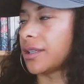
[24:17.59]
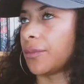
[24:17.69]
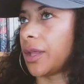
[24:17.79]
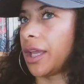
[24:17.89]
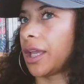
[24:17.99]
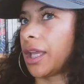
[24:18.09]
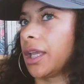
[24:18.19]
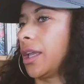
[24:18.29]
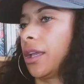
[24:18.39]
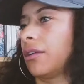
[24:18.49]
I'm like,
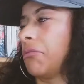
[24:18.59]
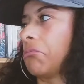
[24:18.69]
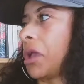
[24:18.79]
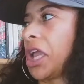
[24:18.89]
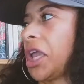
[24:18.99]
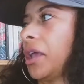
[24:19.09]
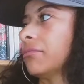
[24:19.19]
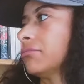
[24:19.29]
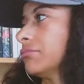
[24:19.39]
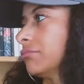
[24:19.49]
I can't.
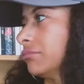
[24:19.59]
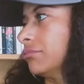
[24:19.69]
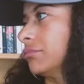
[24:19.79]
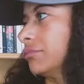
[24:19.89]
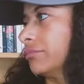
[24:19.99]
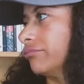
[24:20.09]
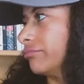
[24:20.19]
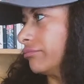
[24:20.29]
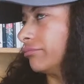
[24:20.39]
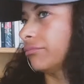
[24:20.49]
Yeah.
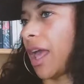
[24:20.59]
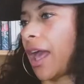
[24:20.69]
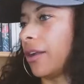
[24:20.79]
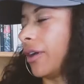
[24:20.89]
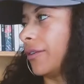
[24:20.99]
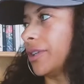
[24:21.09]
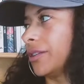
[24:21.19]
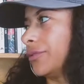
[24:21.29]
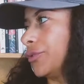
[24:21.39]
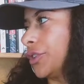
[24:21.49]
I don't have
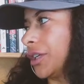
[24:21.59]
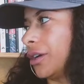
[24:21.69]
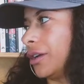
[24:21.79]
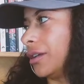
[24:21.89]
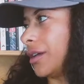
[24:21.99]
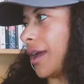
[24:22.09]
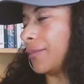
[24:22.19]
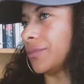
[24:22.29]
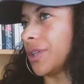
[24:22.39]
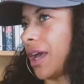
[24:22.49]
nothing for y'all.
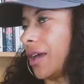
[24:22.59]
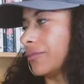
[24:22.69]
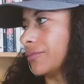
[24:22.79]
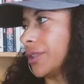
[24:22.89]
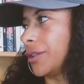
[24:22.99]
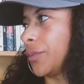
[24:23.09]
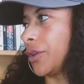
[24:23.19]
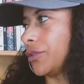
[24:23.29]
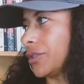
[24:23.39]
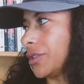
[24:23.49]
I'm not going to
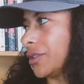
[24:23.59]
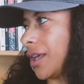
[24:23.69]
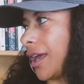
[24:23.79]
post.